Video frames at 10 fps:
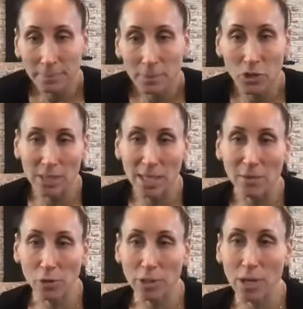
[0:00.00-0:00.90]
Just see
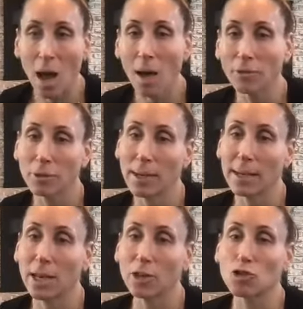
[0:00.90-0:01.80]
if you can hover it
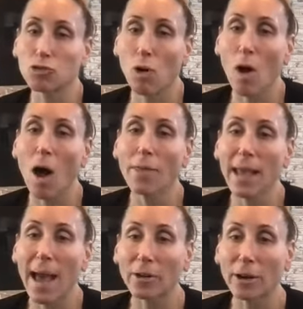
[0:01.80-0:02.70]
and draw the
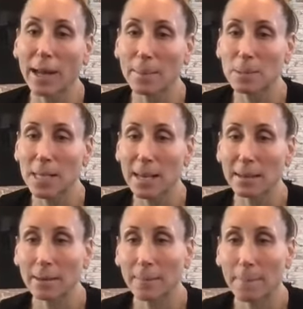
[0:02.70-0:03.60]
outer hips in.